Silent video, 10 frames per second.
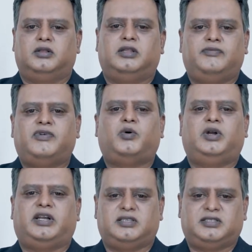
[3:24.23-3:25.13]
the
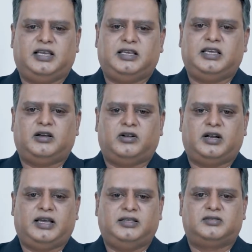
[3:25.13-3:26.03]
founder is thinking on
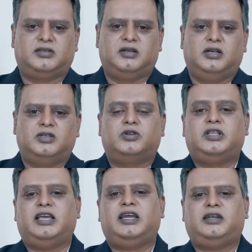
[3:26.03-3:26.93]
lines. So
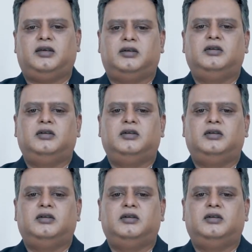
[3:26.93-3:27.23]
they get